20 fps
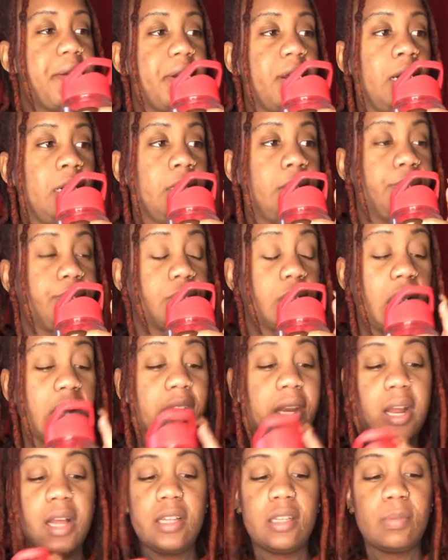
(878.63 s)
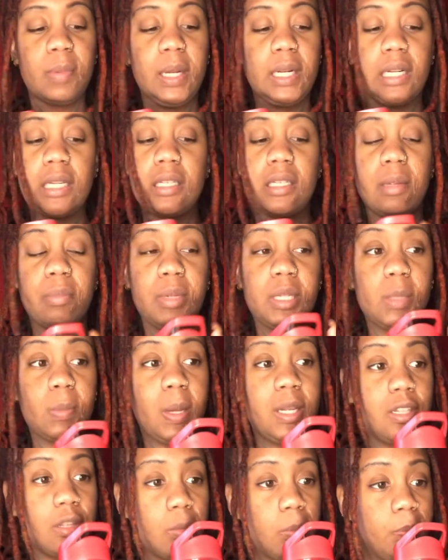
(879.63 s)
I did not expect this to be spicy.
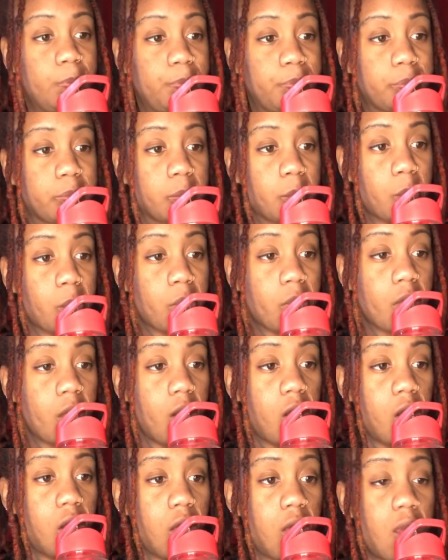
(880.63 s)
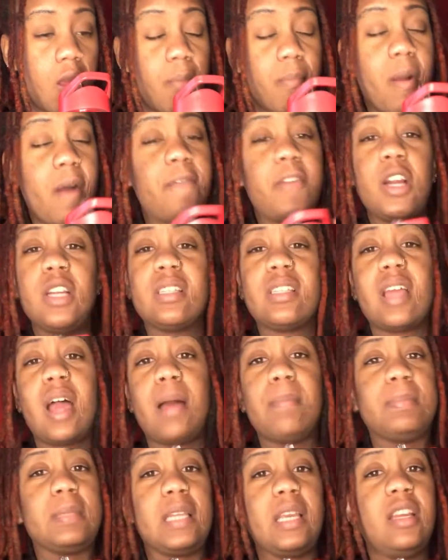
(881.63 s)
My first time
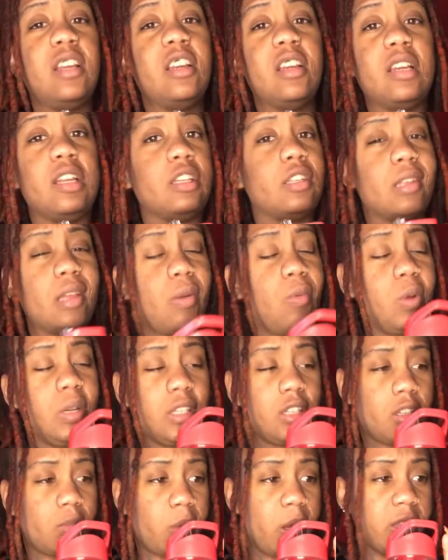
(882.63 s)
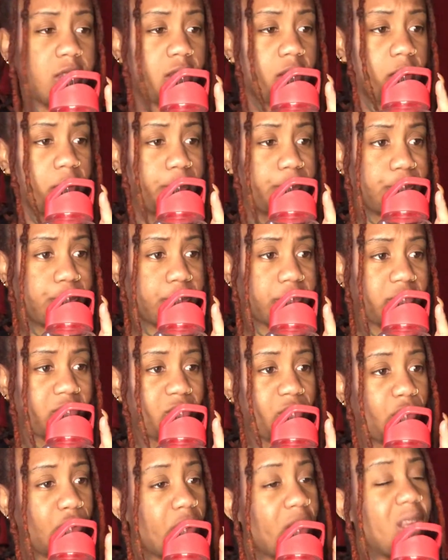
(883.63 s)
eating this, it wasn't spicy.
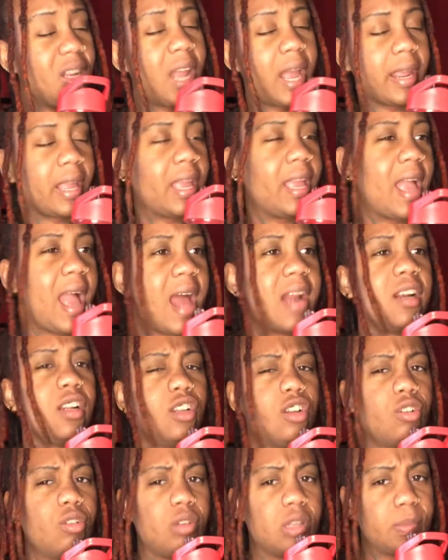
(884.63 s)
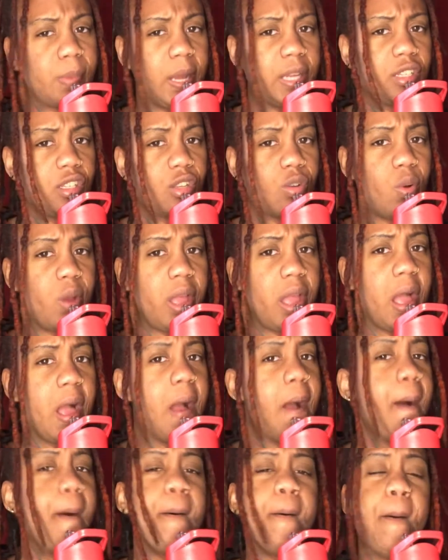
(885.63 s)
Like, it had a little spice to it,
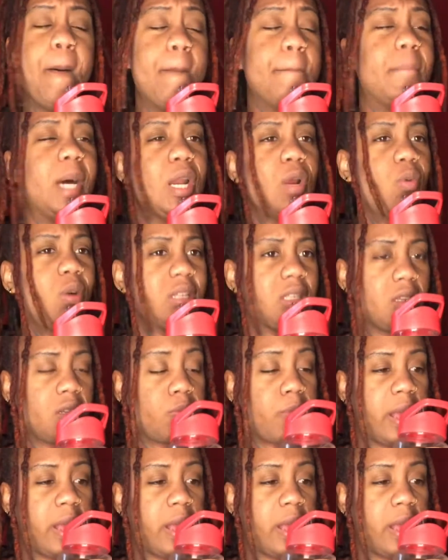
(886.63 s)
but it wasn't spicy.